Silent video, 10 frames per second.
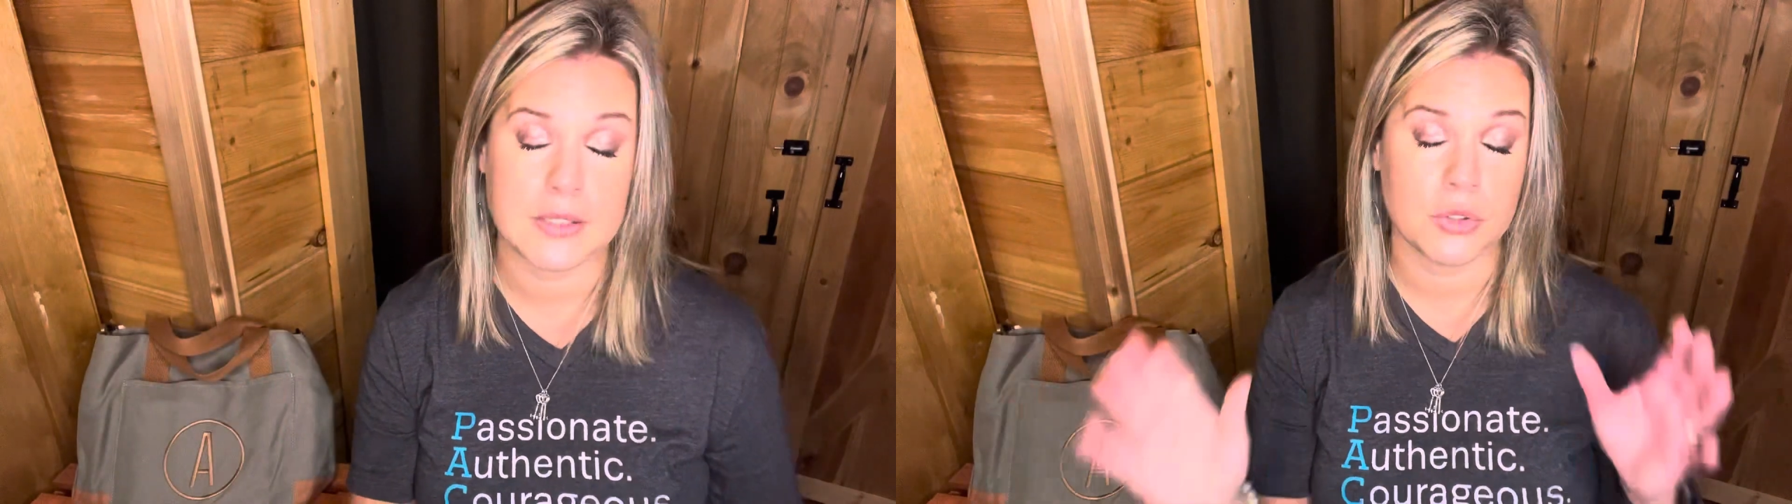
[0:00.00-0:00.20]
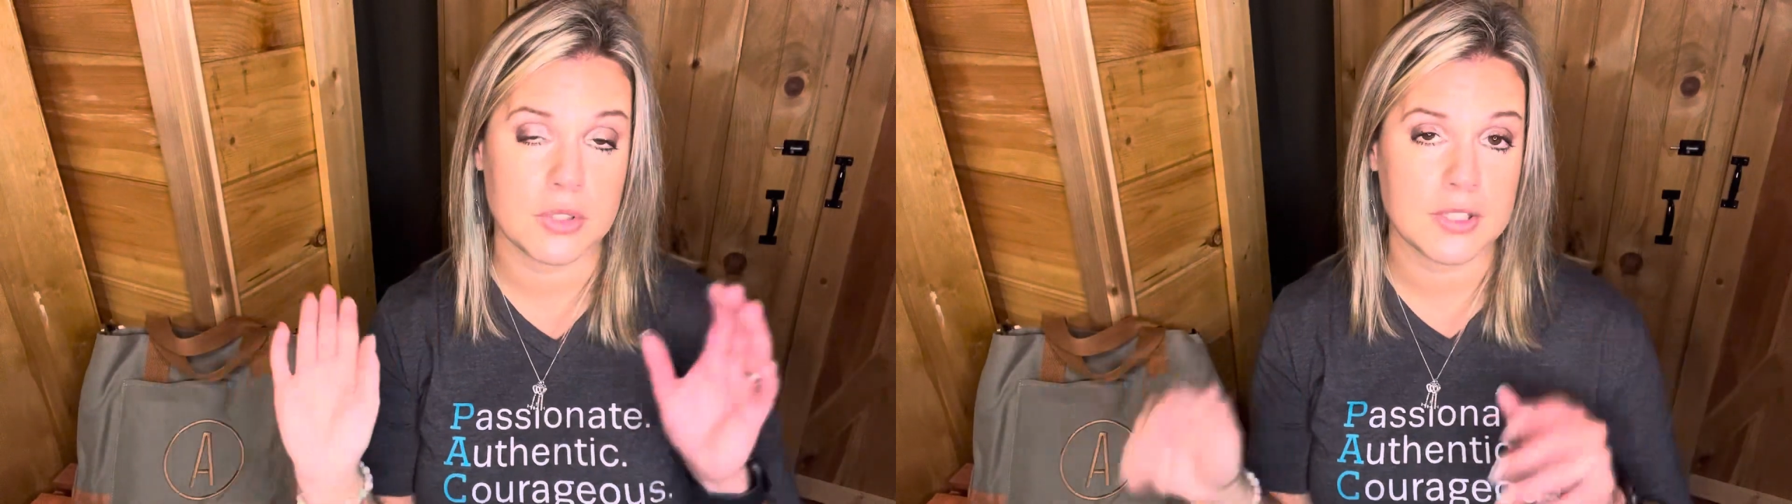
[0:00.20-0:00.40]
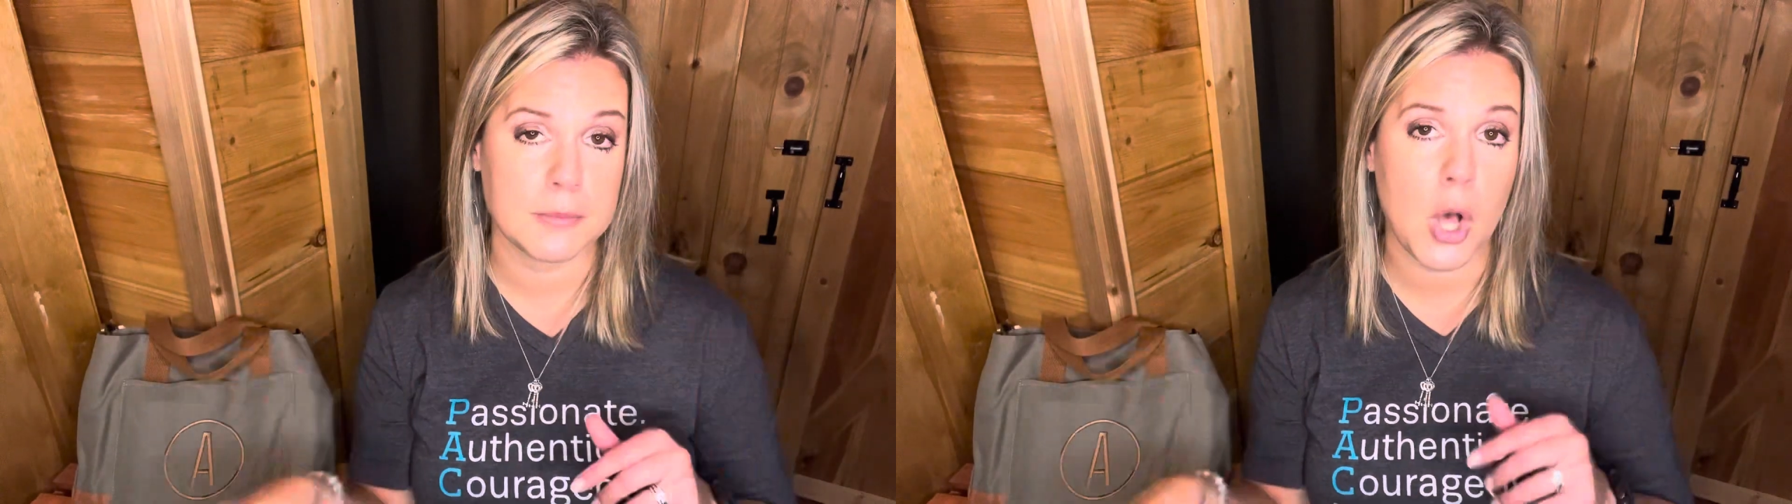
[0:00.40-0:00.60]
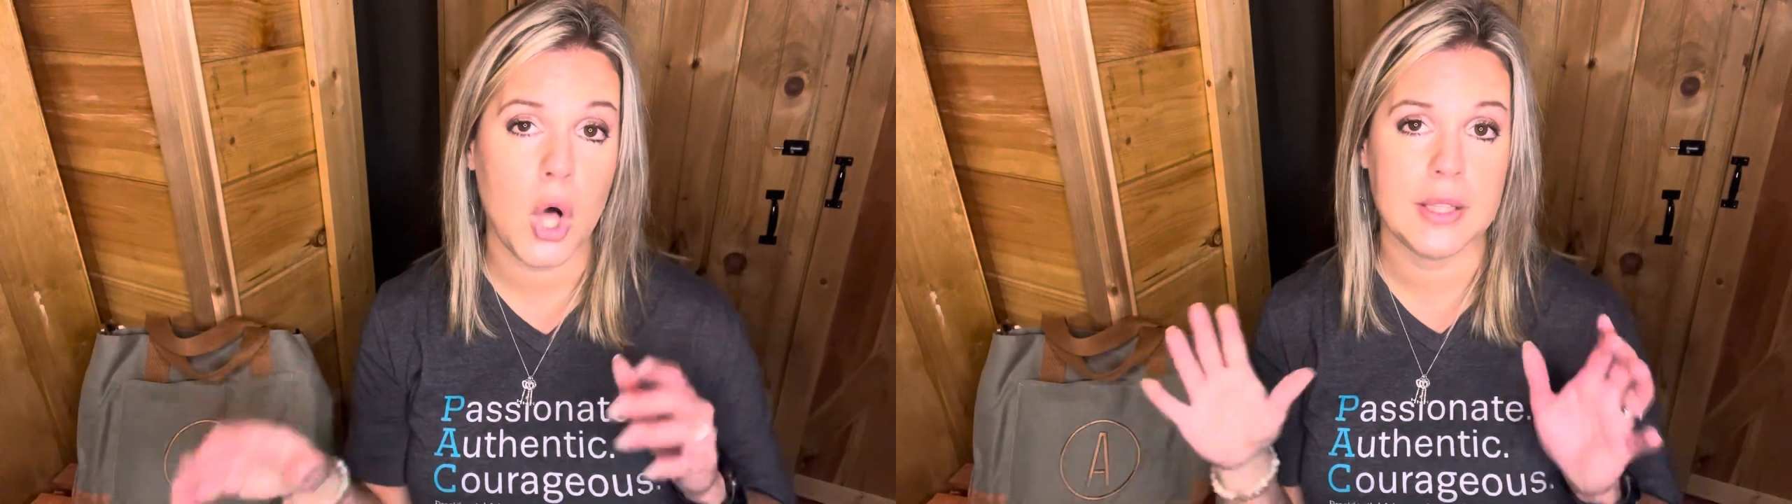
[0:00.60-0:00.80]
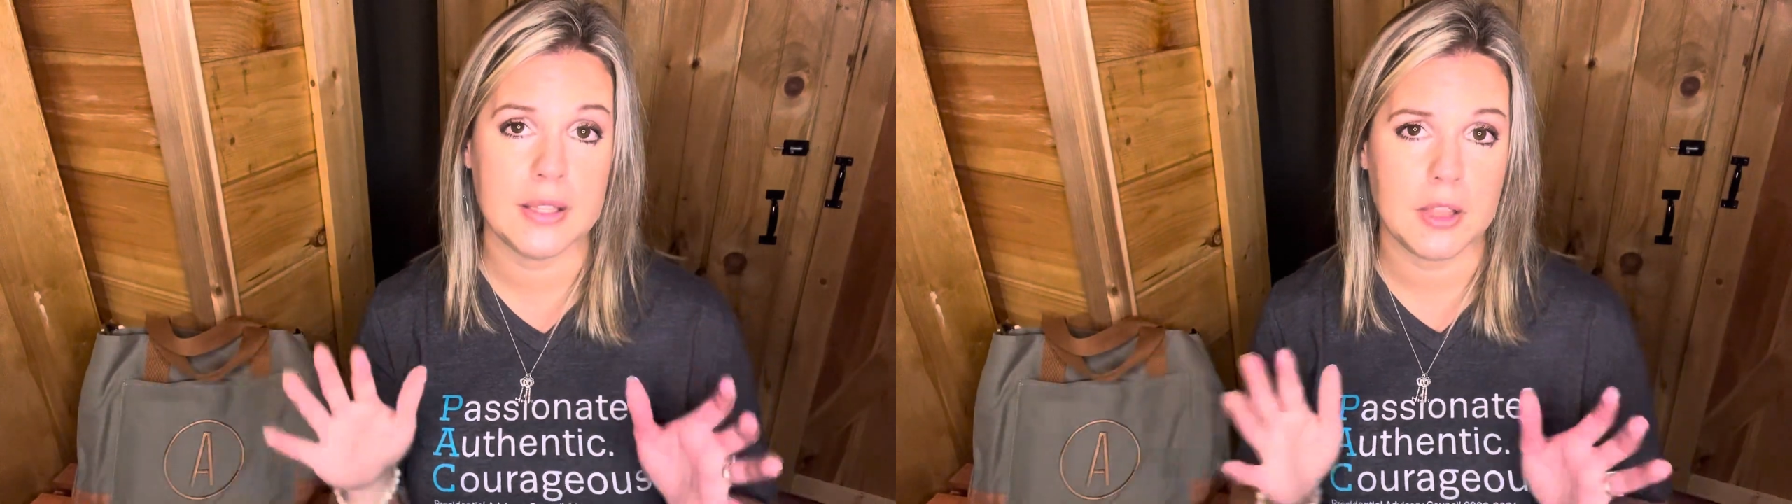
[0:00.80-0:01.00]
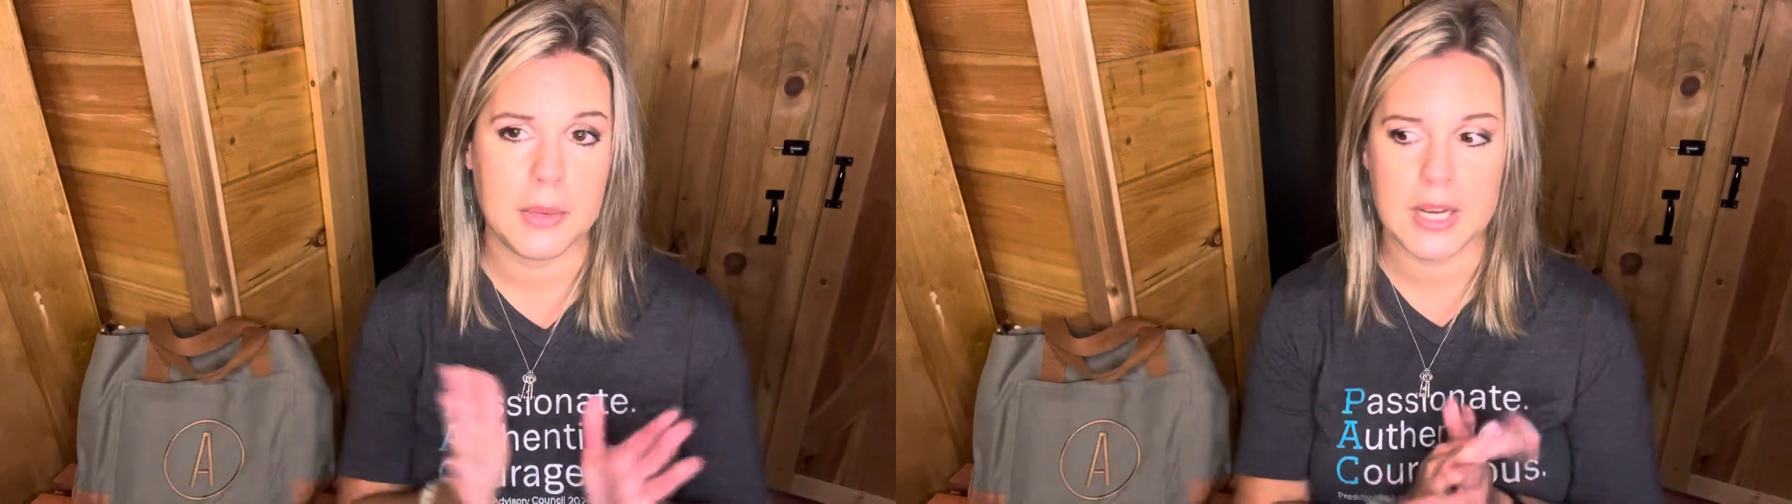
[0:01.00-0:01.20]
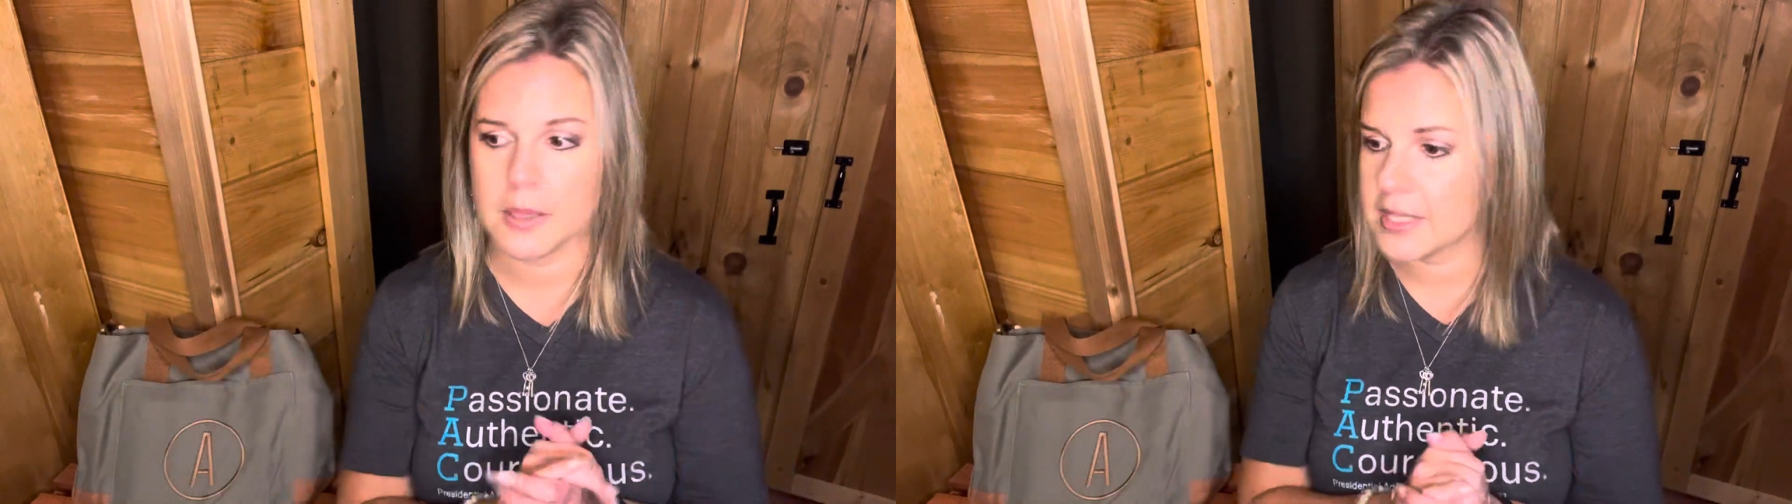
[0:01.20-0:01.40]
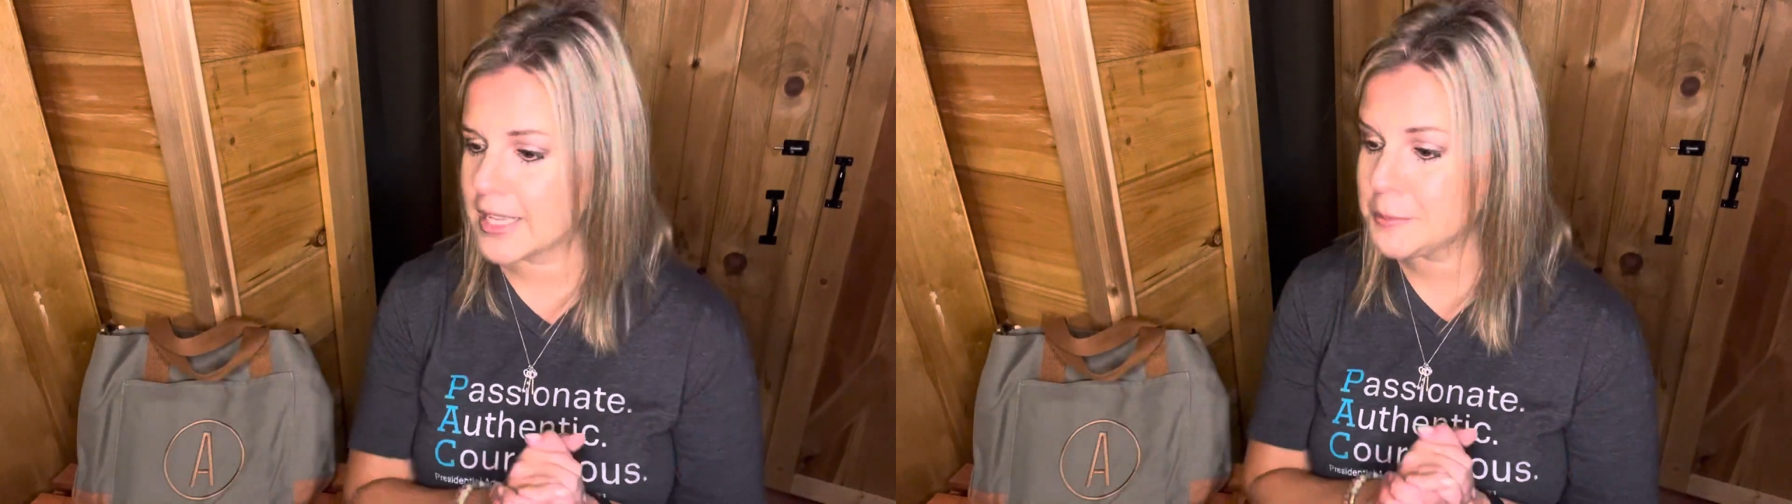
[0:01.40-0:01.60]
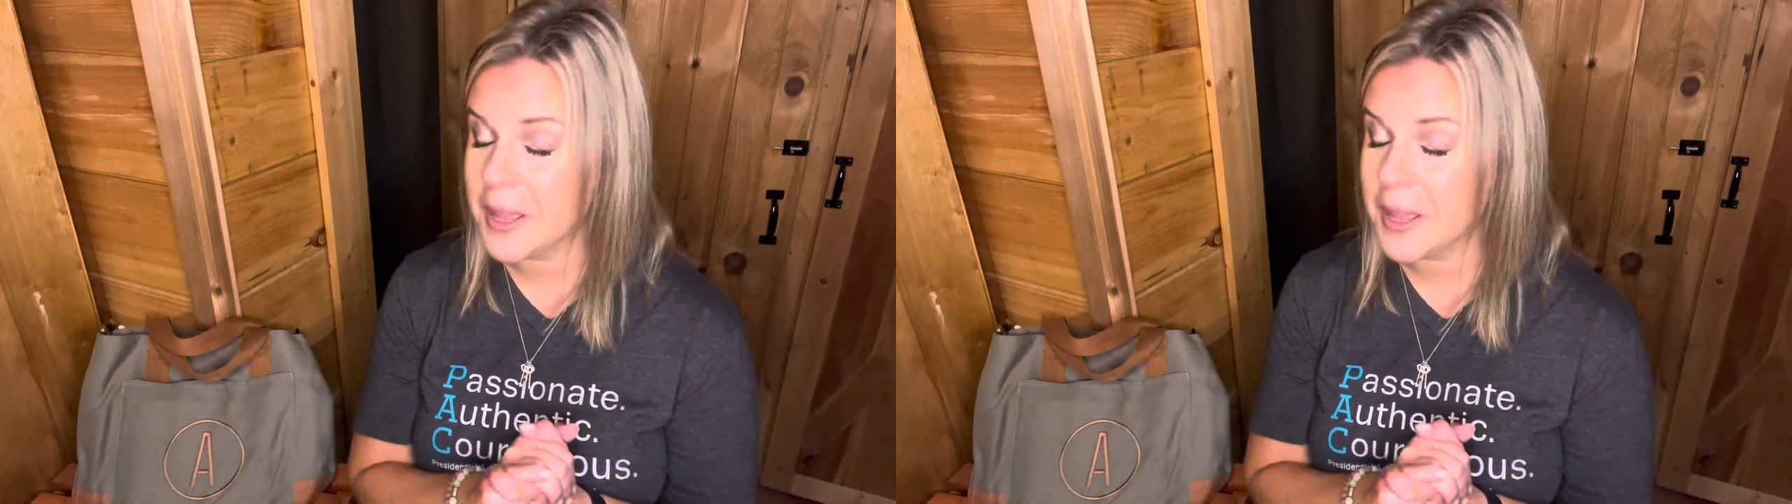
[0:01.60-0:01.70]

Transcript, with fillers: There's the small and then the medium size.